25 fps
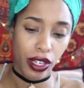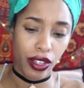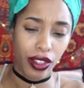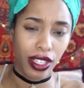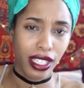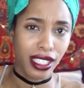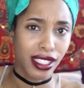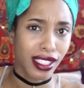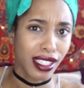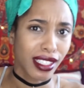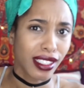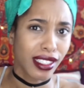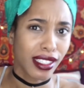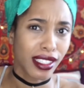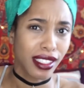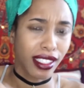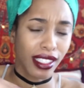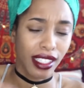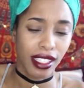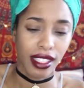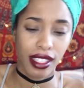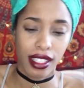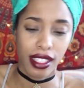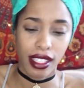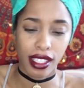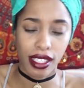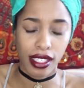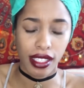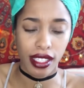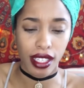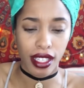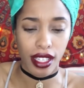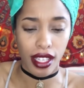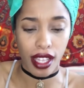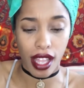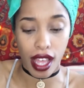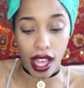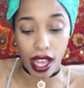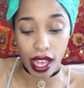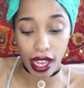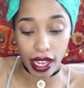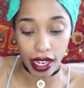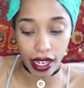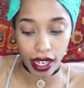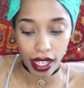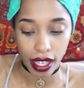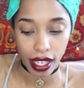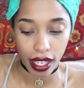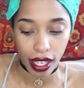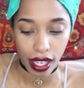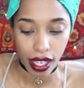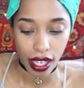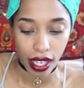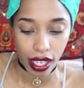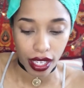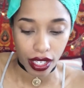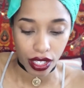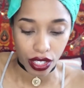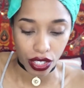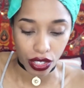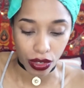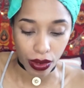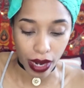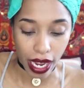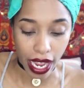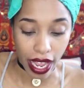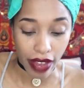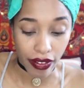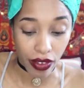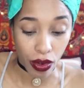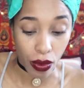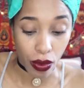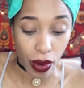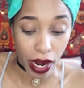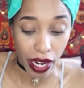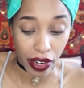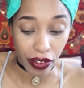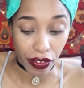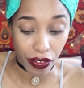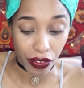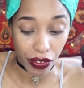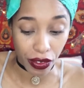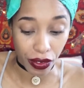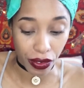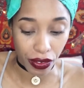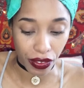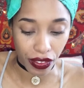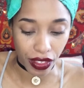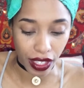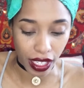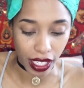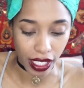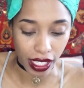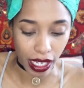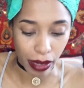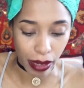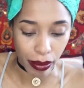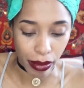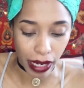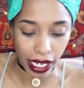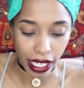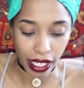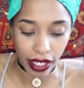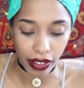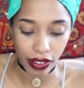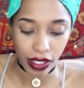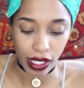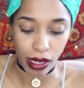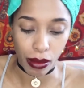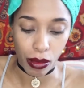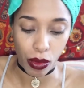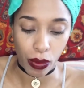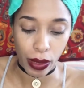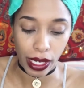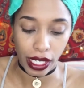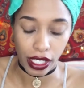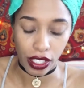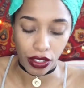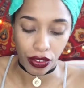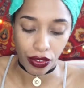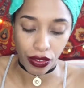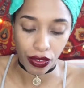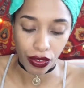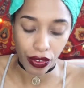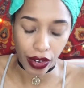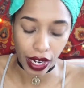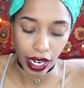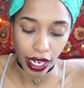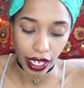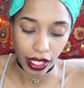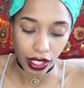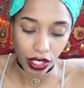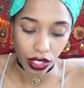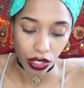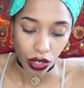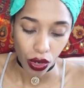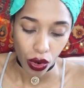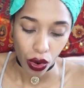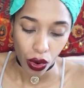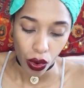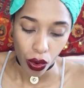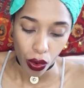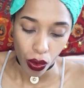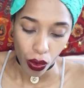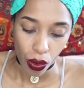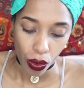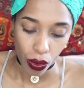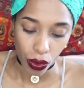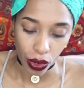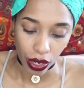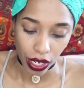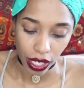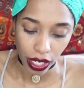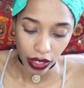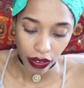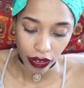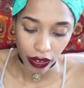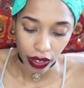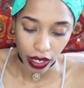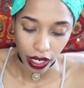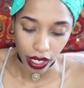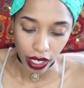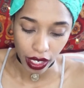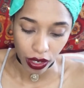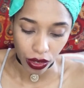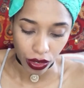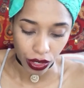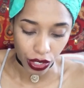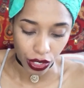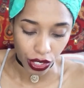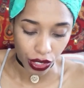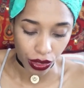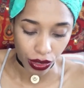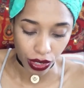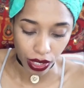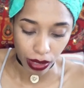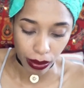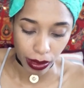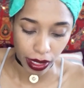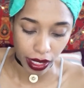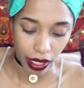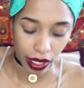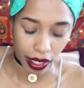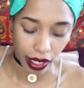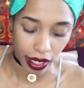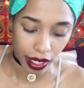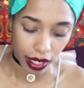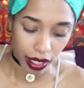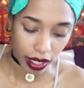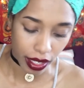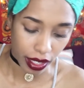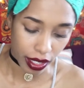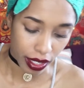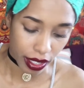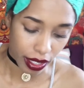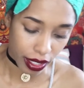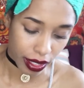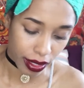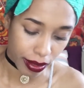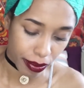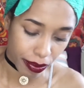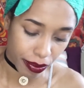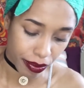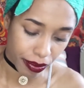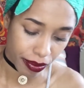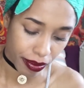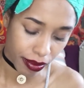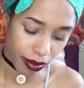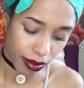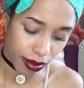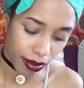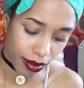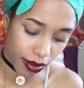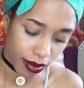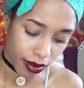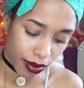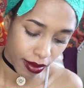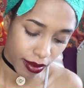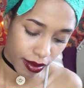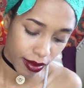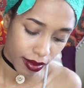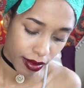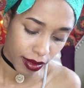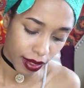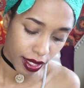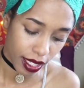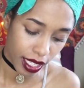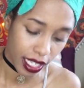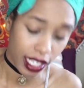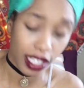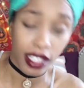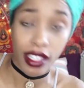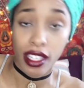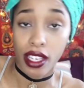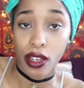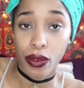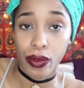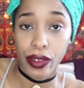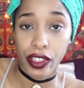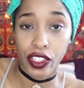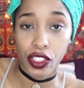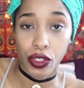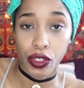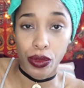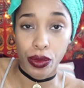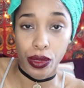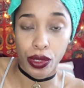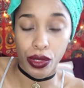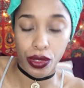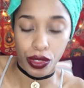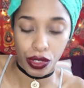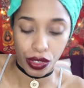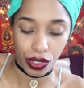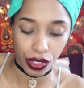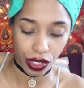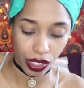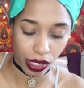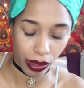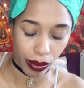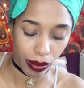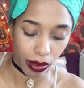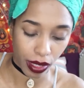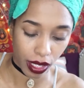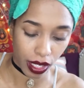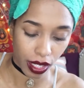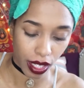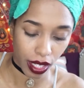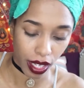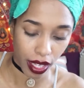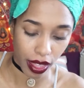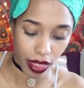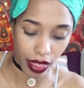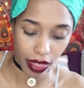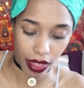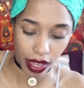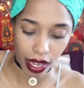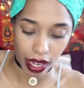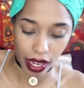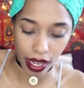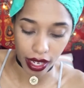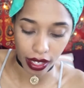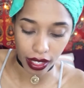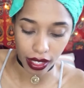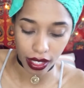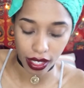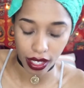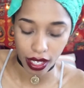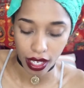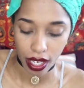They tend to send these a lot, so I have quite a few of these. I might give some away to friends, or use them in like healing rituals or something like that.